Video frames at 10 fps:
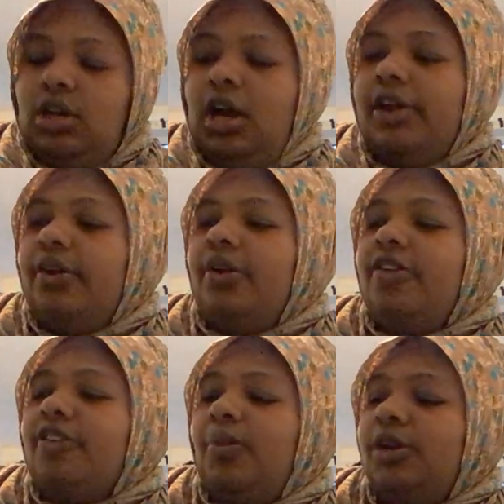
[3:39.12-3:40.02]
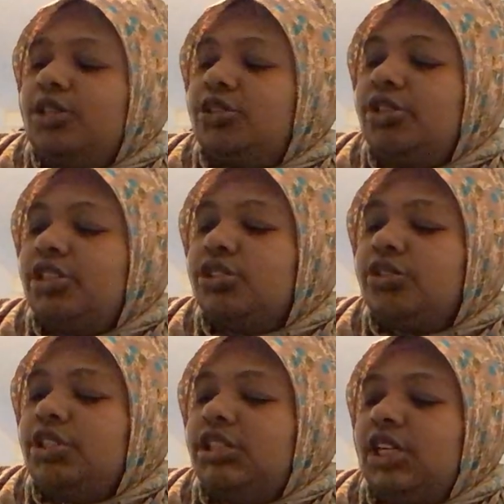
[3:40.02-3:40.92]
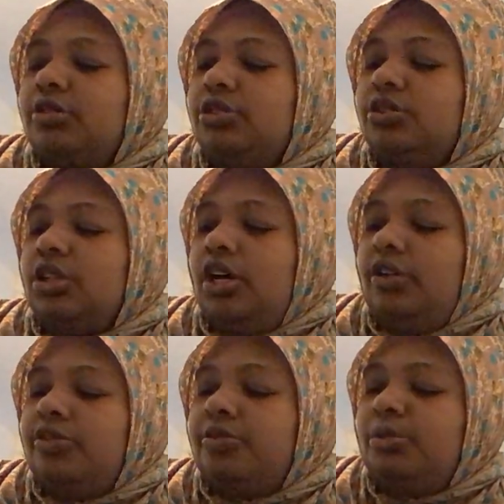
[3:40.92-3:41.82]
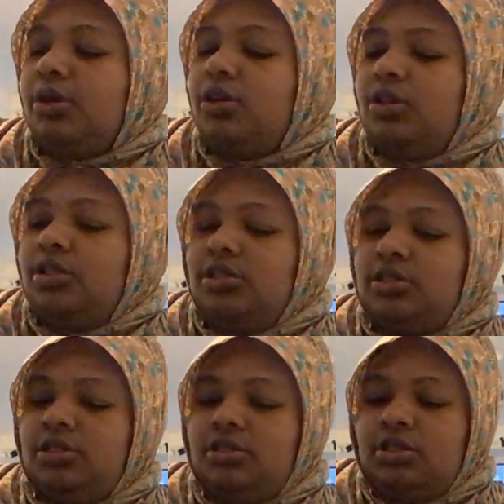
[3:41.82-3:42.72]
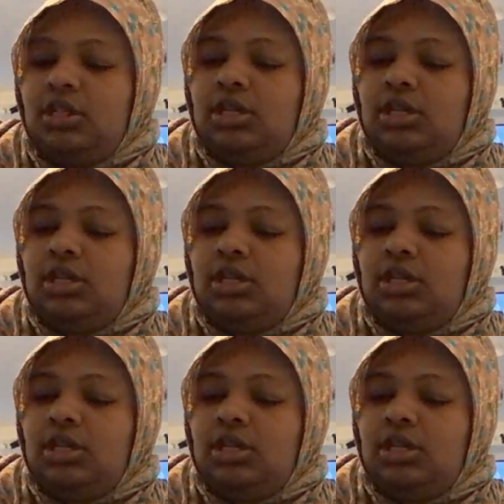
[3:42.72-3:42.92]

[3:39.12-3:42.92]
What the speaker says: I don't know if I want to do this story time too tough because